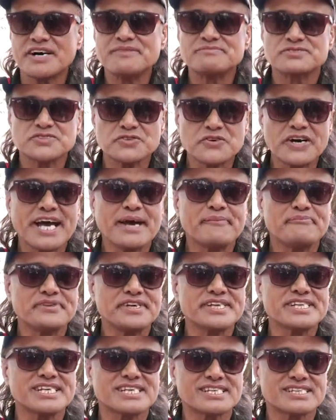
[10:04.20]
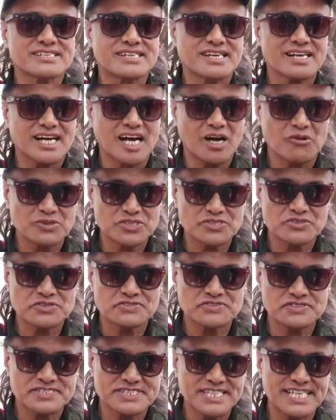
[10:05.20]
I'm so happy that I was
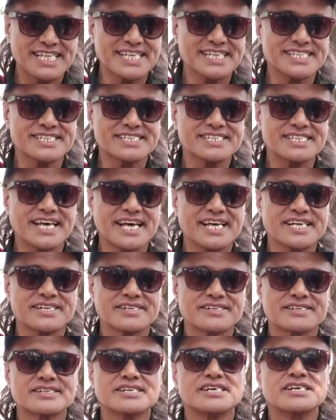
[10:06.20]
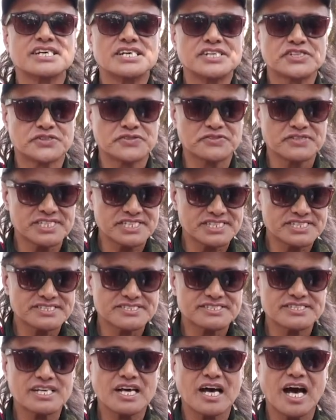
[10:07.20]
also selected, and through
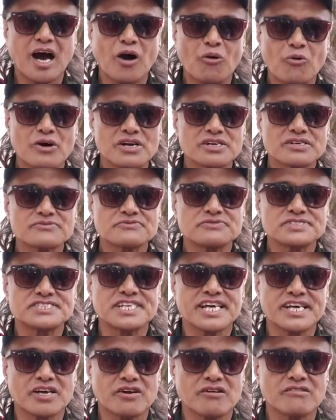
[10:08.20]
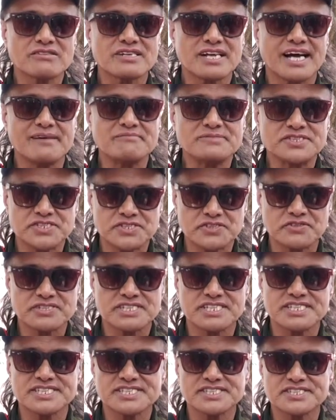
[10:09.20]
this award which I got, I'm sure
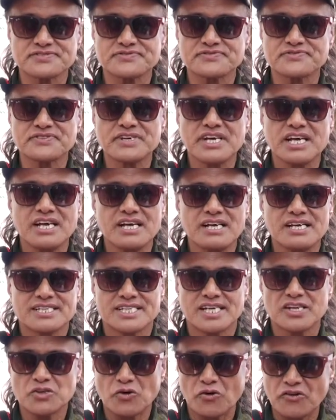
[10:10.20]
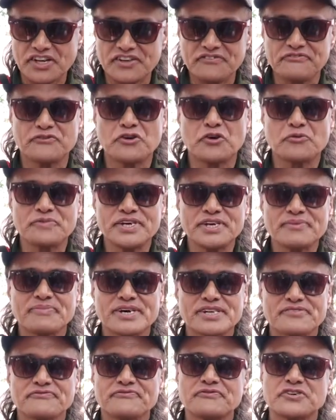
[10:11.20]
this is not only for me,
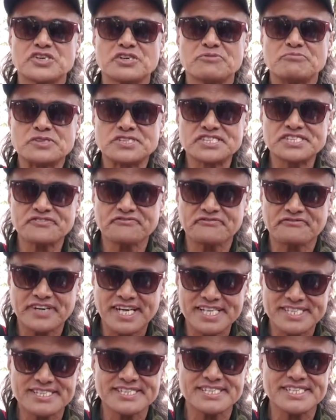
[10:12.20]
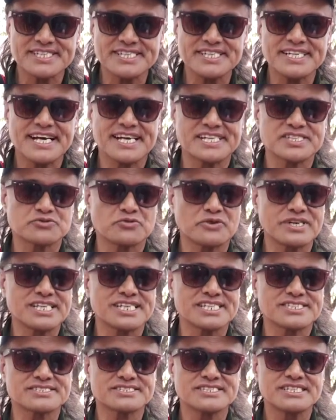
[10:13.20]
but for the music fraternity as well
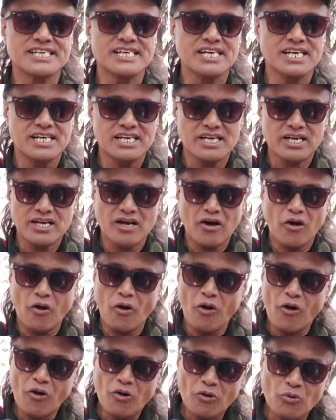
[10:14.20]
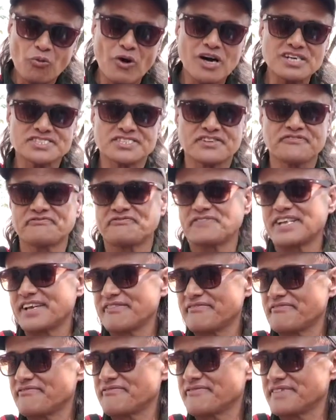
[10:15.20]
as all walks of
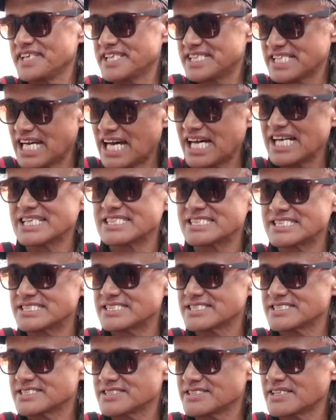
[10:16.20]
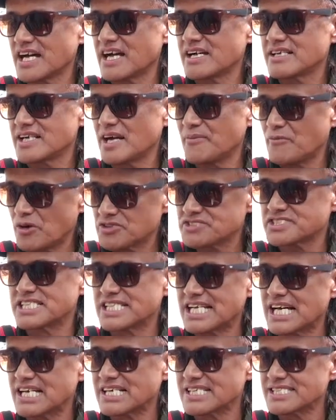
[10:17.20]
life in Nagas, amongst the
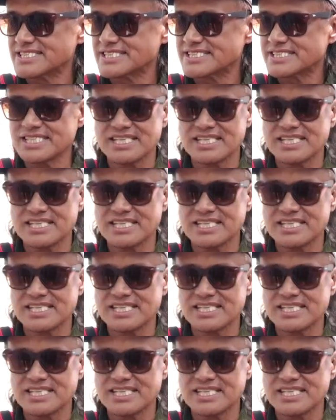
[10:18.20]
Nagas.